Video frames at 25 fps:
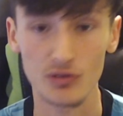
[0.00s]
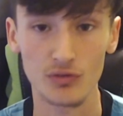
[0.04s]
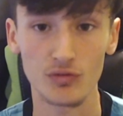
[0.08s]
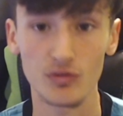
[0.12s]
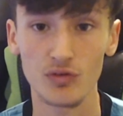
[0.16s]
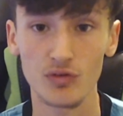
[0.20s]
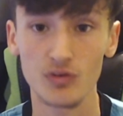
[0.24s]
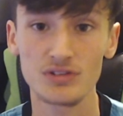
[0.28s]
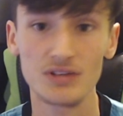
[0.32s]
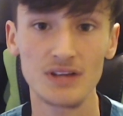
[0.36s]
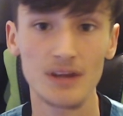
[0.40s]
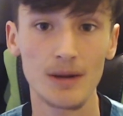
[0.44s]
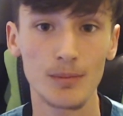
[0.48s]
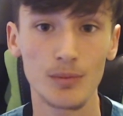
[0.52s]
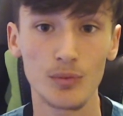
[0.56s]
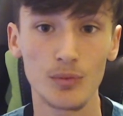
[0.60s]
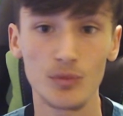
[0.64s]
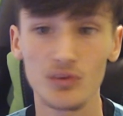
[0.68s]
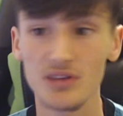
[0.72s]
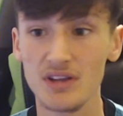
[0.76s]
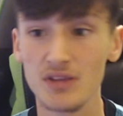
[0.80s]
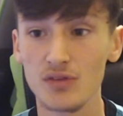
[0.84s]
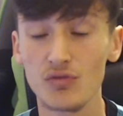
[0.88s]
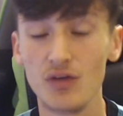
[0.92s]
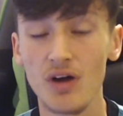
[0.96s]
So for
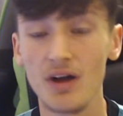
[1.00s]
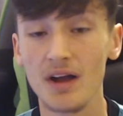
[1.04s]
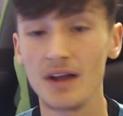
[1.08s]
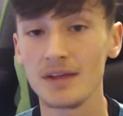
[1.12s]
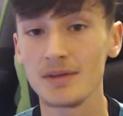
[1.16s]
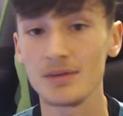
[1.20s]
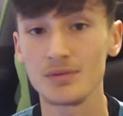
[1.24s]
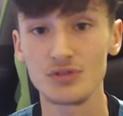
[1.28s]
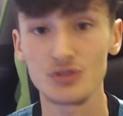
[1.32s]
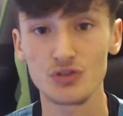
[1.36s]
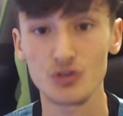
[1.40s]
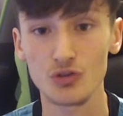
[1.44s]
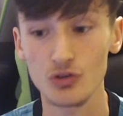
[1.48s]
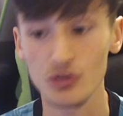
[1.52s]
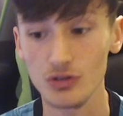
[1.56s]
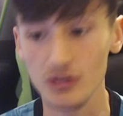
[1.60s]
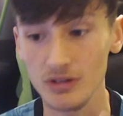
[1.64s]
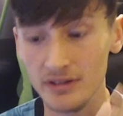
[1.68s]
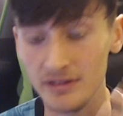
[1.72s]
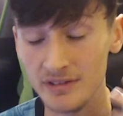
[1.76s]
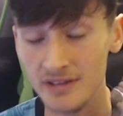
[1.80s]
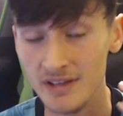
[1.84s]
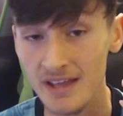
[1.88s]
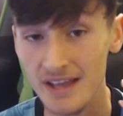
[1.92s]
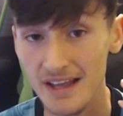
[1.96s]
example, say Raheem
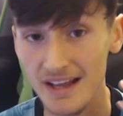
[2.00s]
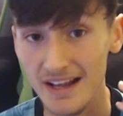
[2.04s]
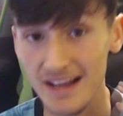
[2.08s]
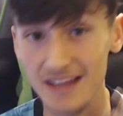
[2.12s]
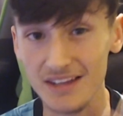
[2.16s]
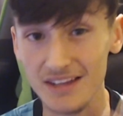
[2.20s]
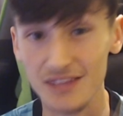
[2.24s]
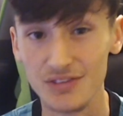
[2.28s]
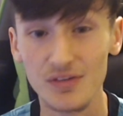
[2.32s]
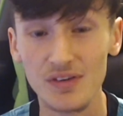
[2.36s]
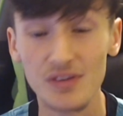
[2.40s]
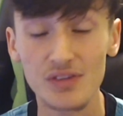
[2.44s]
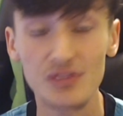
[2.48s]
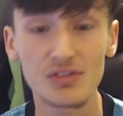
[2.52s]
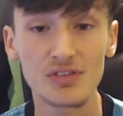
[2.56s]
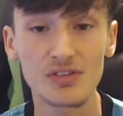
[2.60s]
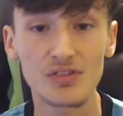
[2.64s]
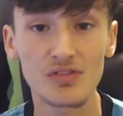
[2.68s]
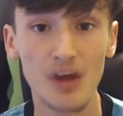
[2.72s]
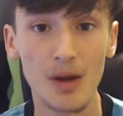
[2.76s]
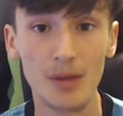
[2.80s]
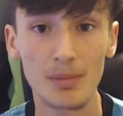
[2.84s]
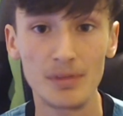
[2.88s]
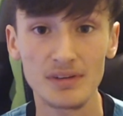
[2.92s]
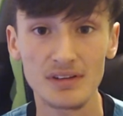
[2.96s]
Sterling gets
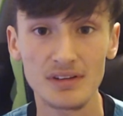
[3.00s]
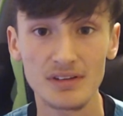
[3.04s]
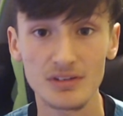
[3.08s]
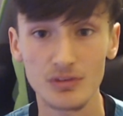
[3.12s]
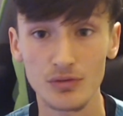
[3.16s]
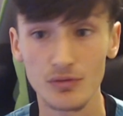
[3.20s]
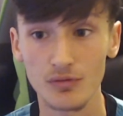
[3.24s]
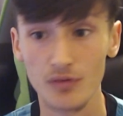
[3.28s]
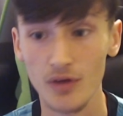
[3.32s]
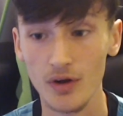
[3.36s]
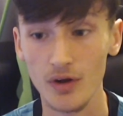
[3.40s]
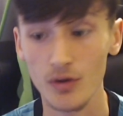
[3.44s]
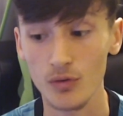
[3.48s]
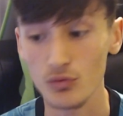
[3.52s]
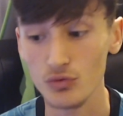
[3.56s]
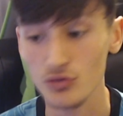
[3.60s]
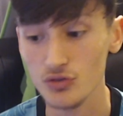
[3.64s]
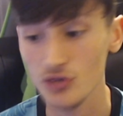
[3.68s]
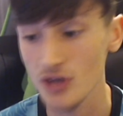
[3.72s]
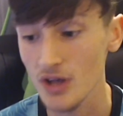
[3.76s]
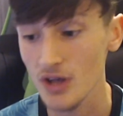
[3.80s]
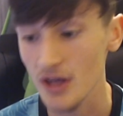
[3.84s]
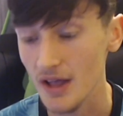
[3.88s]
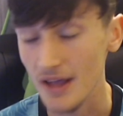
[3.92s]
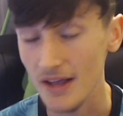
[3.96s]
55% of
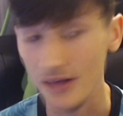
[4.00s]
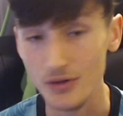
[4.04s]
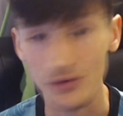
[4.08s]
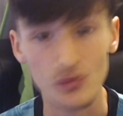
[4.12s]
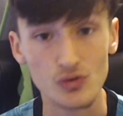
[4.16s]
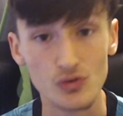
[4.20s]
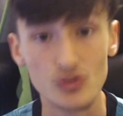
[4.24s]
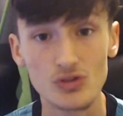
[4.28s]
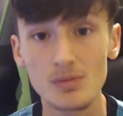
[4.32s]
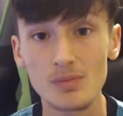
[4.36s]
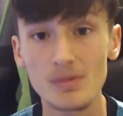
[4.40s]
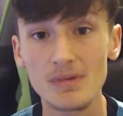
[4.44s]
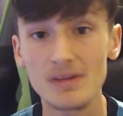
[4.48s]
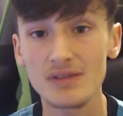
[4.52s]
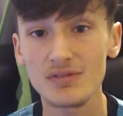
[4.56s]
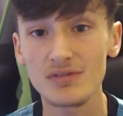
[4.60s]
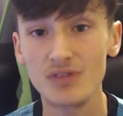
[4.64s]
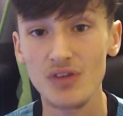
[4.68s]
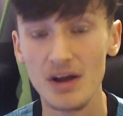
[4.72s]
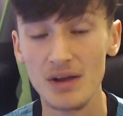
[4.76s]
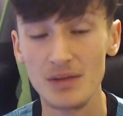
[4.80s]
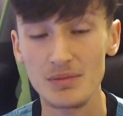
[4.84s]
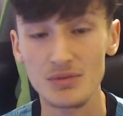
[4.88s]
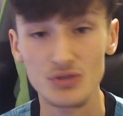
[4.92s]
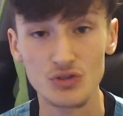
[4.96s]
votes, it doesn't mean
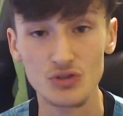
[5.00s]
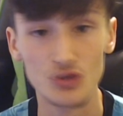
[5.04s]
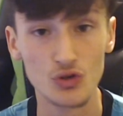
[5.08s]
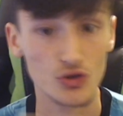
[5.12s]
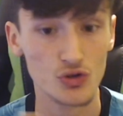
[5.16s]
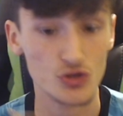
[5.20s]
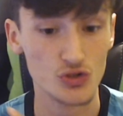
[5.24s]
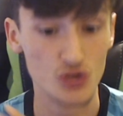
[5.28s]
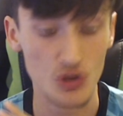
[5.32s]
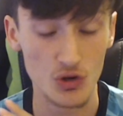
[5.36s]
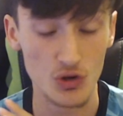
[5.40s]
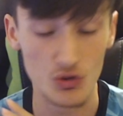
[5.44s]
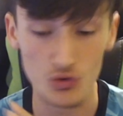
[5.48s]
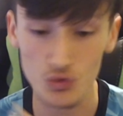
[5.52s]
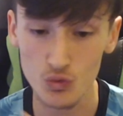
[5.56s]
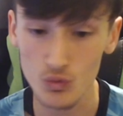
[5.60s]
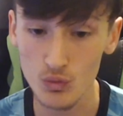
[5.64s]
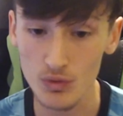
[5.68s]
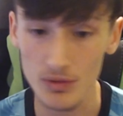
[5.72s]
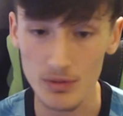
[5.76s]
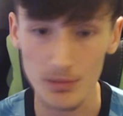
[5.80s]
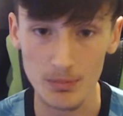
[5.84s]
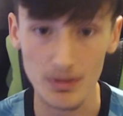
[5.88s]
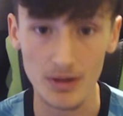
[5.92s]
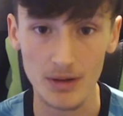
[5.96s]
Raheem Sterling's going to
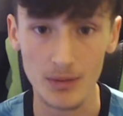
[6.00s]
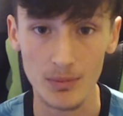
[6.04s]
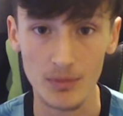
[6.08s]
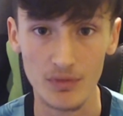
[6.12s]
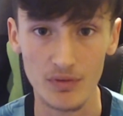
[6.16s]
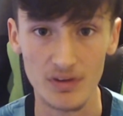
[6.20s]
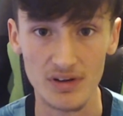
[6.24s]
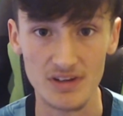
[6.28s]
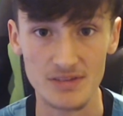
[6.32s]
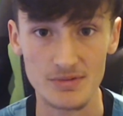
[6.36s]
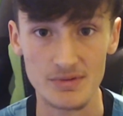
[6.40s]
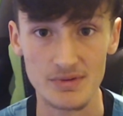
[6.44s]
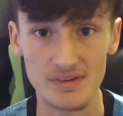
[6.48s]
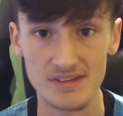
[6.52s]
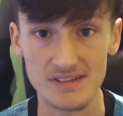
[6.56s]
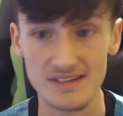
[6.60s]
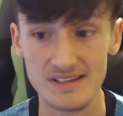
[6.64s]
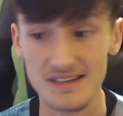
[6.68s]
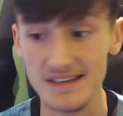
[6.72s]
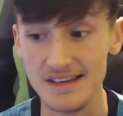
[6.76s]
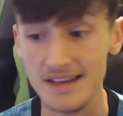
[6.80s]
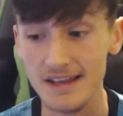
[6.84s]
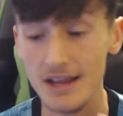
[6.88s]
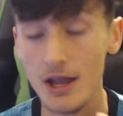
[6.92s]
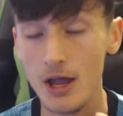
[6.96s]
win the Player of the Month
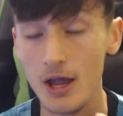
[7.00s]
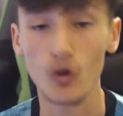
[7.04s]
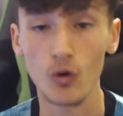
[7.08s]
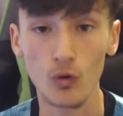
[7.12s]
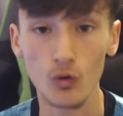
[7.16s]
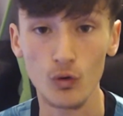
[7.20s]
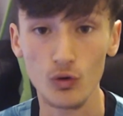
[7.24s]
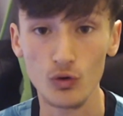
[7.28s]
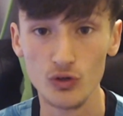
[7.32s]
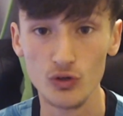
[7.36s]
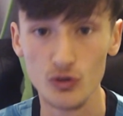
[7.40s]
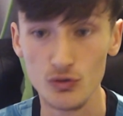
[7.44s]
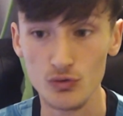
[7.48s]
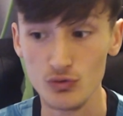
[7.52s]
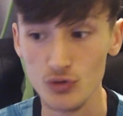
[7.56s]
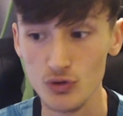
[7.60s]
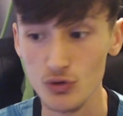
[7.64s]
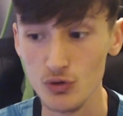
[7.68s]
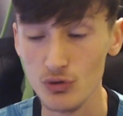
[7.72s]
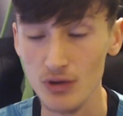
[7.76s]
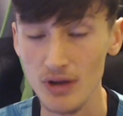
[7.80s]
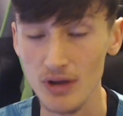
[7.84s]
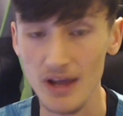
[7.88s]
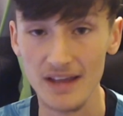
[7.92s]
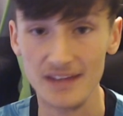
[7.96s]
SBC. They also
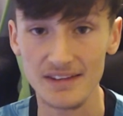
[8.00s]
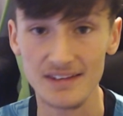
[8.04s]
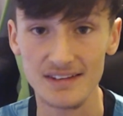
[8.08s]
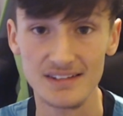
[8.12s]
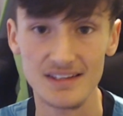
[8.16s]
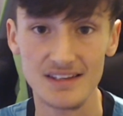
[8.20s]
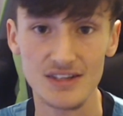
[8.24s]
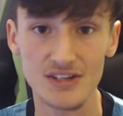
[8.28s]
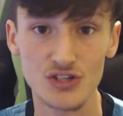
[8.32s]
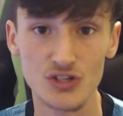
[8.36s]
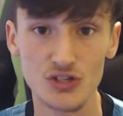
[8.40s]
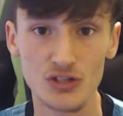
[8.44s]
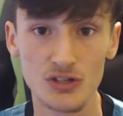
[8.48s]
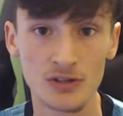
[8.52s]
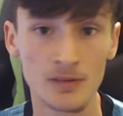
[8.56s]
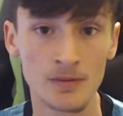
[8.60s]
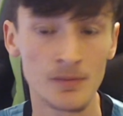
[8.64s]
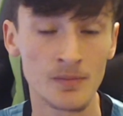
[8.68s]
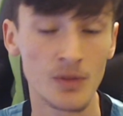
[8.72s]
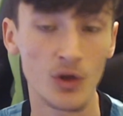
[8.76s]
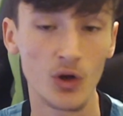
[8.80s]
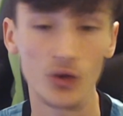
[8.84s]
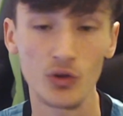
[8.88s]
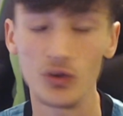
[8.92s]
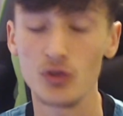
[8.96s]
do get a
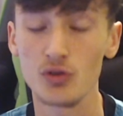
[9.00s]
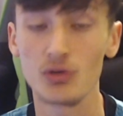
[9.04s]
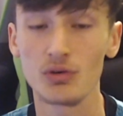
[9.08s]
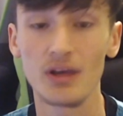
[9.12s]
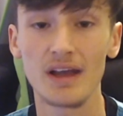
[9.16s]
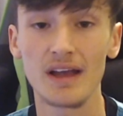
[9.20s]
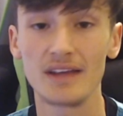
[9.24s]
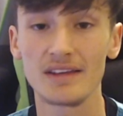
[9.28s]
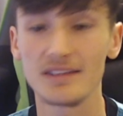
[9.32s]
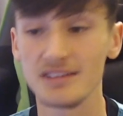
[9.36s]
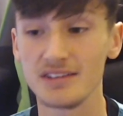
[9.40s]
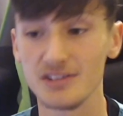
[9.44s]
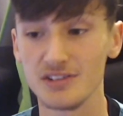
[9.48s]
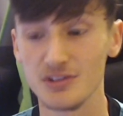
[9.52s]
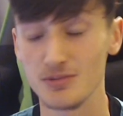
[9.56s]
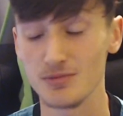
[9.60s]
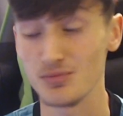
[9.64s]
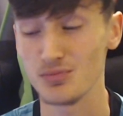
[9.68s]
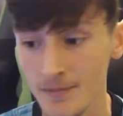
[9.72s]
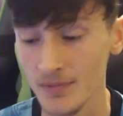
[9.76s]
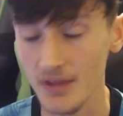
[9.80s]
decision on who gets it.